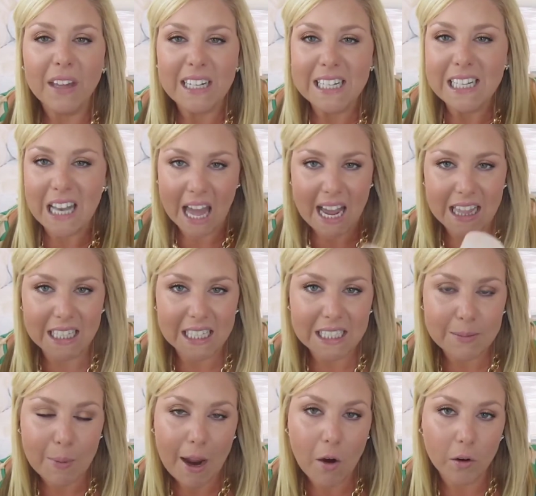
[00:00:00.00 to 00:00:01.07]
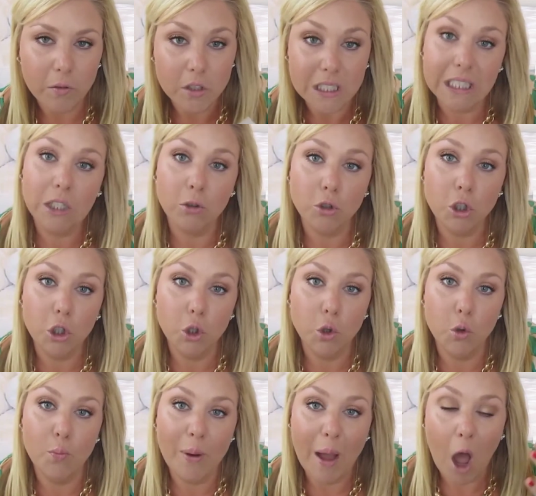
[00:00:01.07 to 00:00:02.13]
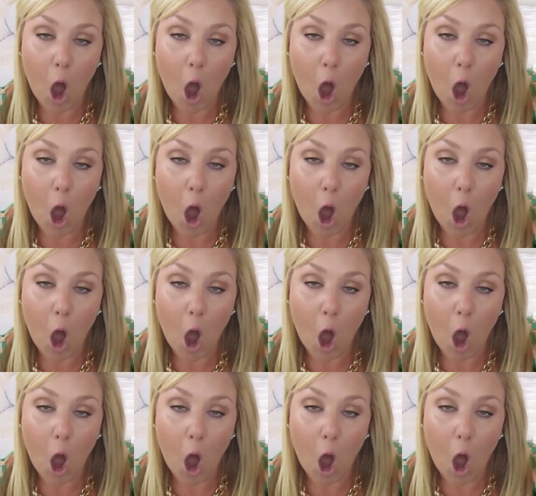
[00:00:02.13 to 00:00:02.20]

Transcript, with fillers: they didn't like the smell and it was a little too